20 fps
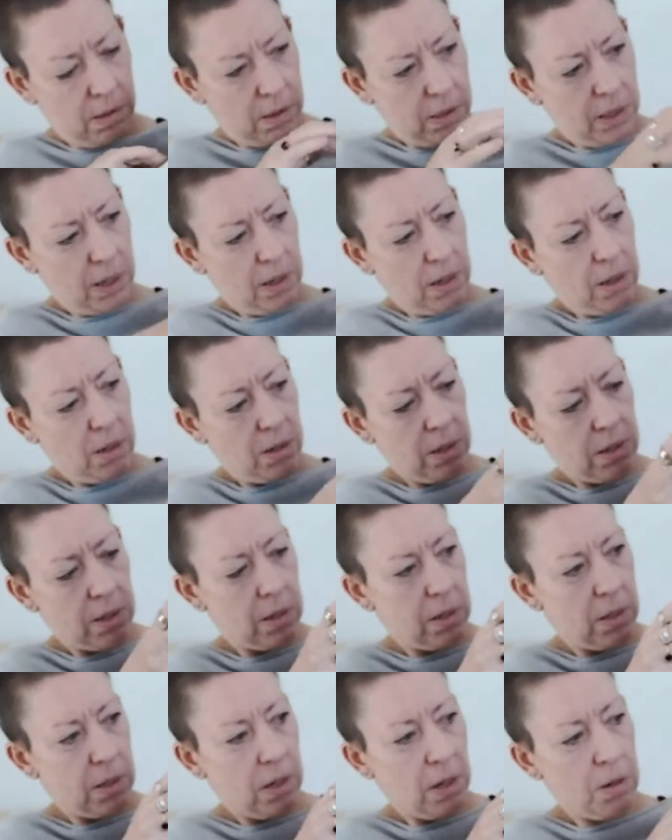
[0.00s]
Is it a
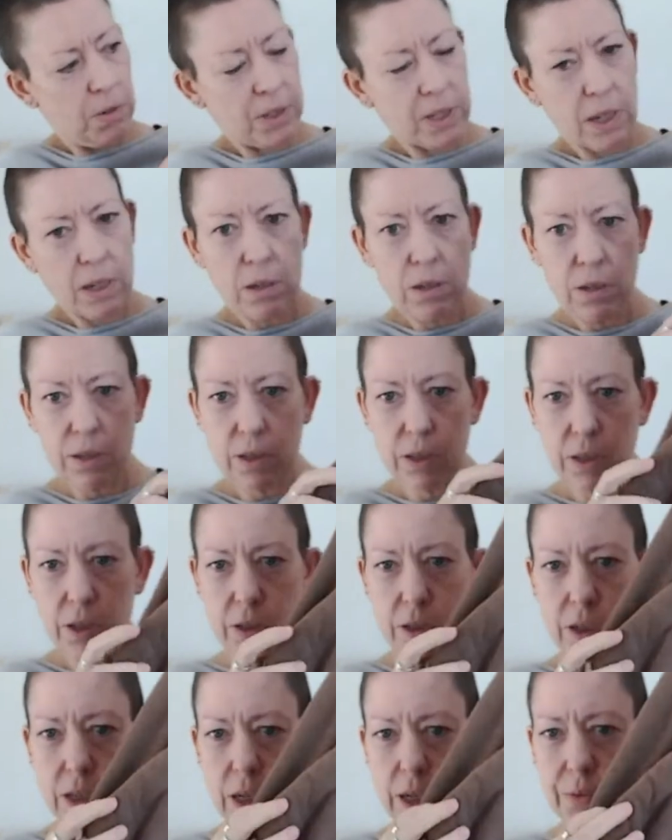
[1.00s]
hood? Oh, is it a hood that
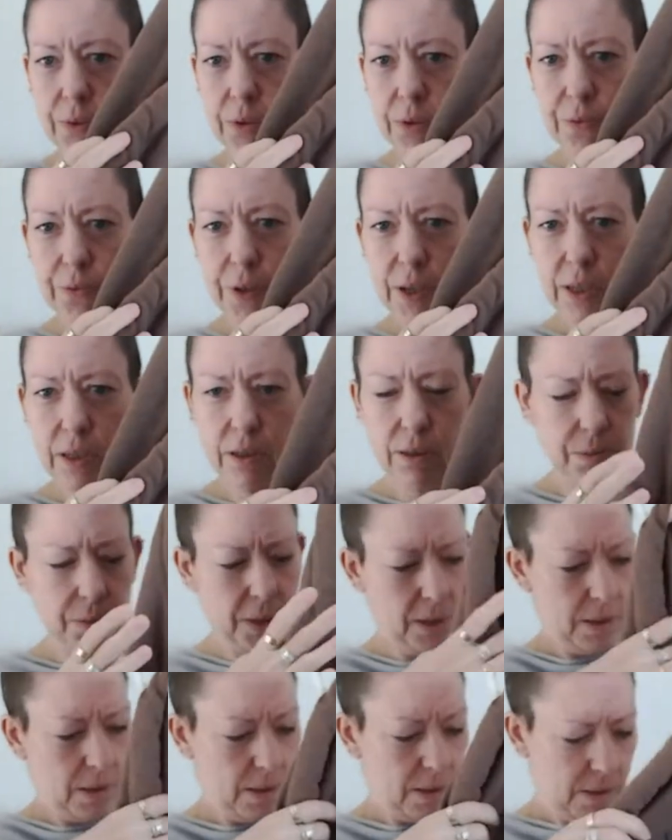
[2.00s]
you can cover your face
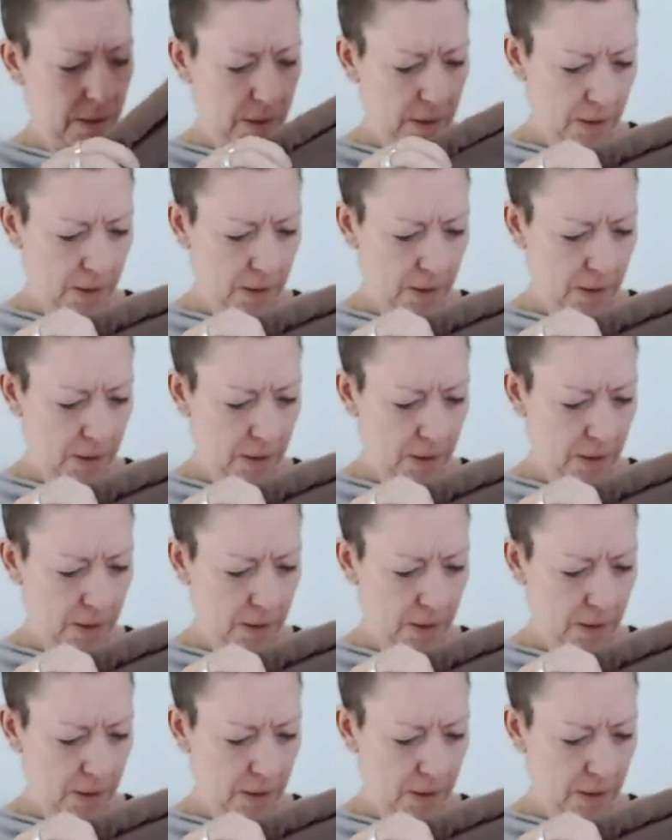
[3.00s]
with?